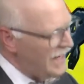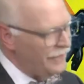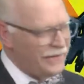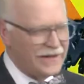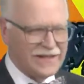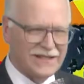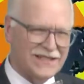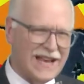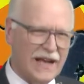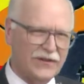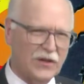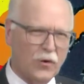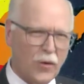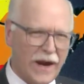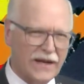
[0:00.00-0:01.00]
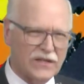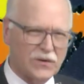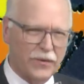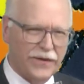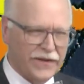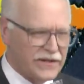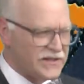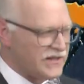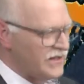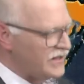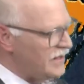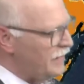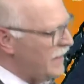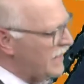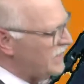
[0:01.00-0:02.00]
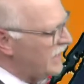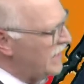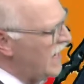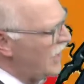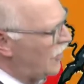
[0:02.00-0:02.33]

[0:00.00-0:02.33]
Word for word: confidence is not the greatest with this system as it